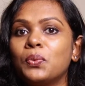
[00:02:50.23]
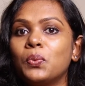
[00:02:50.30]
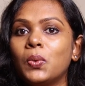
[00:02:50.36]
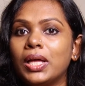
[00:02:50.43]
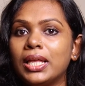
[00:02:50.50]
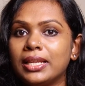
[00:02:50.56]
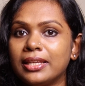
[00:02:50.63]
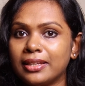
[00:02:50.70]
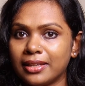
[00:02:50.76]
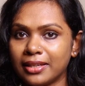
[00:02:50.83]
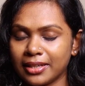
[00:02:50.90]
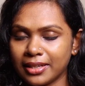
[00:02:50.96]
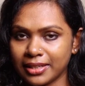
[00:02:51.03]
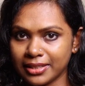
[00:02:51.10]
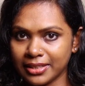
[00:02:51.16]
Well,
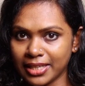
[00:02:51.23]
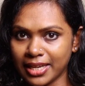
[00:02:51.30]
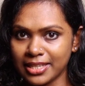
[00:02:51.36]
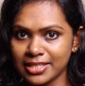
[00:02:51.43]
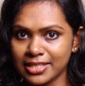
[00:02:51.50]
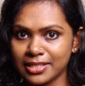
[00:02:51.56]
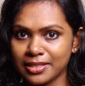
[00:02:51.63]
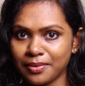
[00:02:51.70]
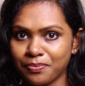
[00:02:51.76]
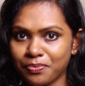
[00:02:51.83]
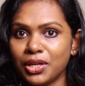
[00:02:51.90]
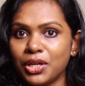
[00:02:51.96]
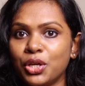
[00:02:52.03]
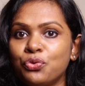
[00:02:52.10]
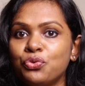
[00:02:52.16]
yes.
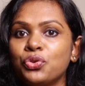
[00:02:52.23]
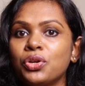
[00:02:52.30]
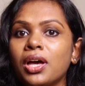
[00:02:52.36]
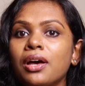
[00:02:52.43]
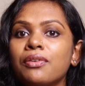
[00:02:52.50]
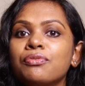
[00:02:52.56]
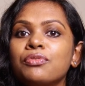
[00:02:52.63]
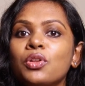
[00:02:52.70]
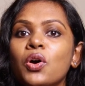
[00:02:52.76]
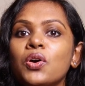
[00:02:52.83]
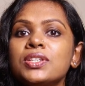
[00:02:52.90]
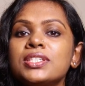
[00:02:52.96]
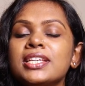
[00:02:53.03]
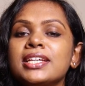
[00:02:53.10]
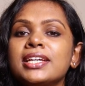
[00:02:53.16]
If you have
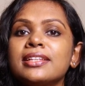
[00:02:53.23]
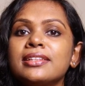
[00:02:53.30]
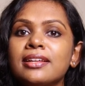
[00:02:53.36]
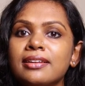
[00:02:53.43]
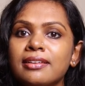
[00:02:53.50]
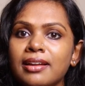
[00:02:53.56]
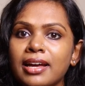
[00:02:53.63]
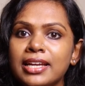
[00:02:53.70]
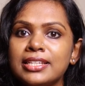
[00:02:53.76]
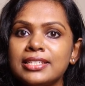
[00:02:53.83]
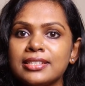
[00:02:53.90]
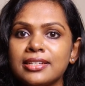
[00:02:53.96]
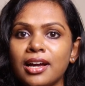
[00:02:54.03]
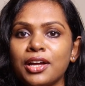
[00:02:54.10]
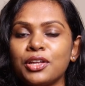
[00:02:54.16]
not taken the
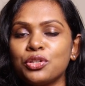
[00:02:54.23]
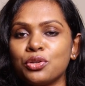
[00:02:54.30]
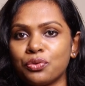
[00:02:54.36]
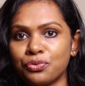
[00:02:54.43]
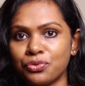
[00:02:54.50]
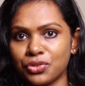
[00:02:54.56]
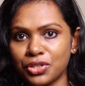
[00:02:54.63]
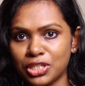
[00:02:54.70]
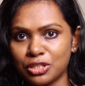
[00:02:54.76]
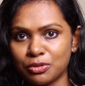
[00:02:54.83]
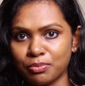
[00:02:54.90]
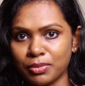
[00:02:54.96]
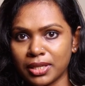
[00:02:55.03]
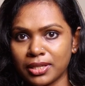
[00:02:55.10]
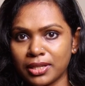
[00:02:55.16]
right kind of
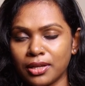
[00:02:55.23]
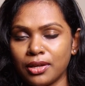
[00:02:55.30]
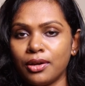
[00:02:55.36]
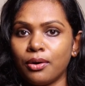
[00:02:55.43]
treatment,